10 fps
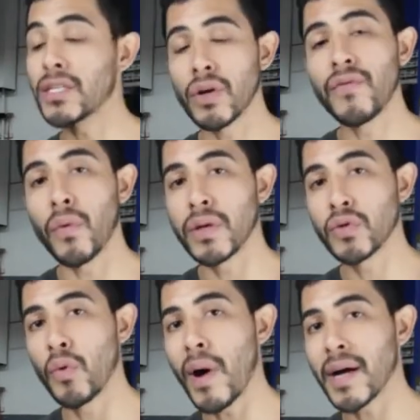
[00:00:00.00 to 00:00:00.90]
look for in
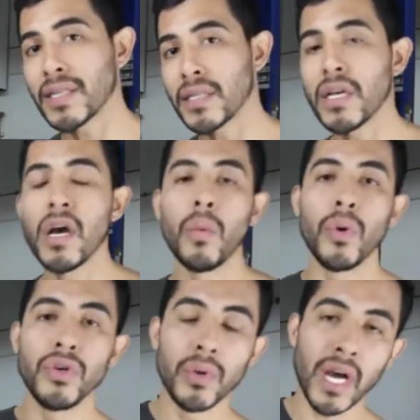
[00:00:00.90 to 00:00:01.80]
toolboxes,
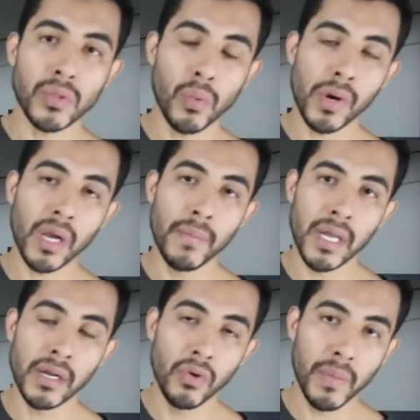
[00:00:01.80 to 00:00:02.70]
what you guys would
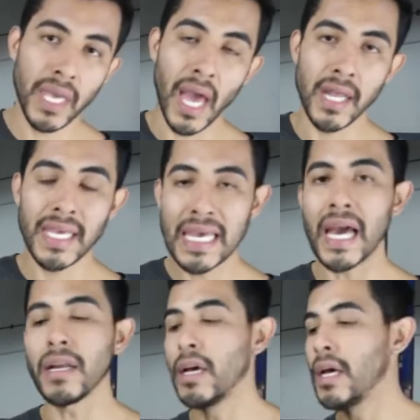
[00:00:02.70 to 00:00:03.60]
recommend a new mechanic
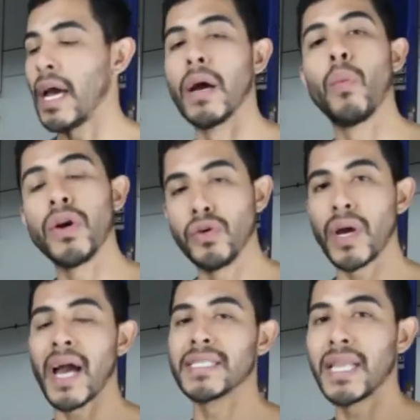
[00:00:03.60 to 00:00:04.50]
get, and what
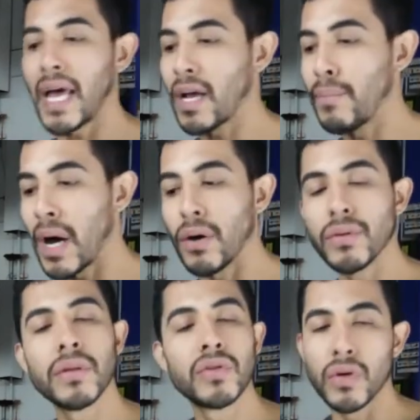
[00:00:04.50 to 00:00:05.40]
you guys like
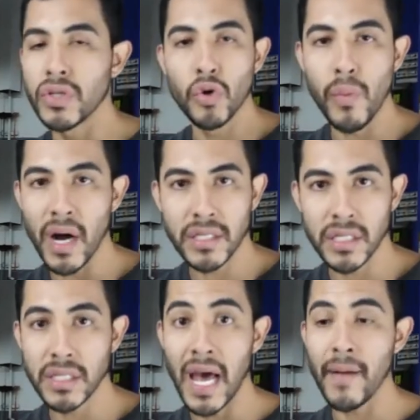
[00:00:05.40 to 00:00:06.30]
about certain
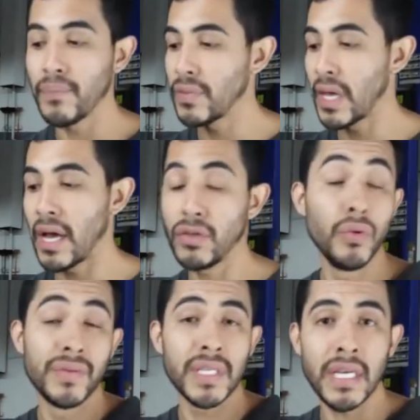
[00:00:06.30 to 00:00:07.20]
toolboxes that
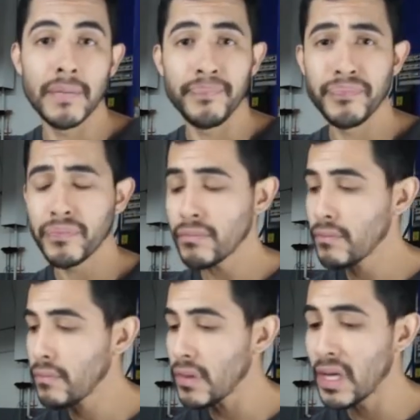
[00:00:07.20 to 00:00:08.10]
you've seen.
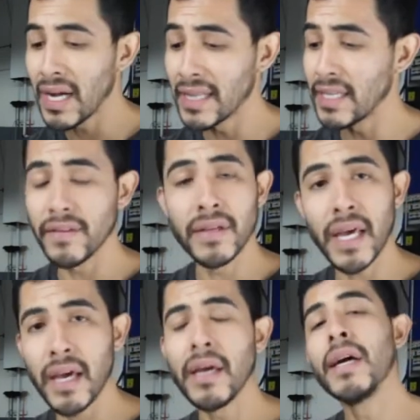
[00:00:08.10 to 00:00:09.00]
At the end of the
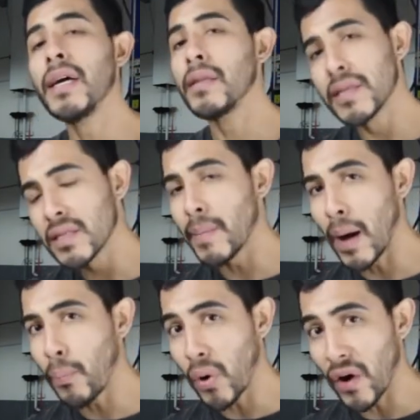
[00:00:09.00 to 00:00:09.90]
day, this is
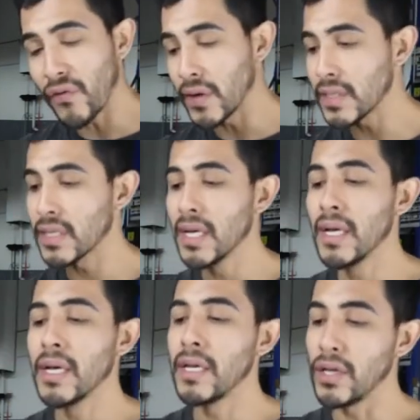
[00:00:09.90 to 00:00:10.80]
about preference.
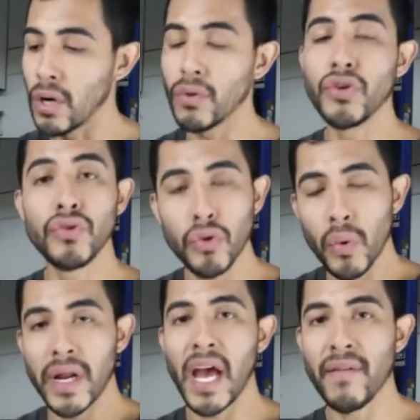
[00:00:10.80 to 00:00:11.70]
You do
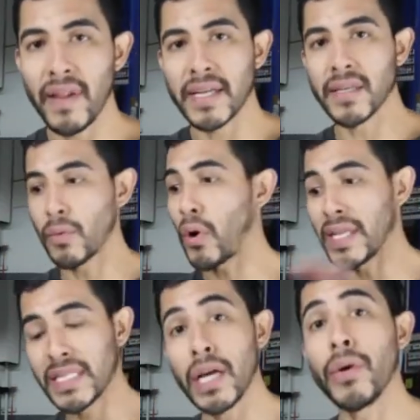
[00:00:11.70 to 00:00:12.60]
want to have like some
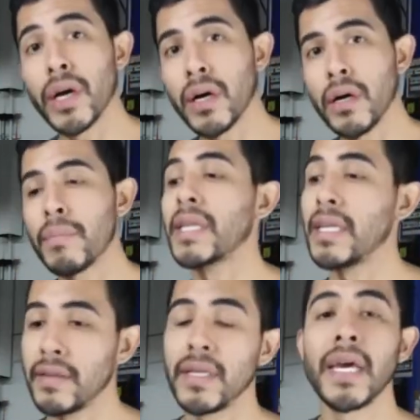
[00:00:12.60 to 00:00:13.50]
criteria, but at the end of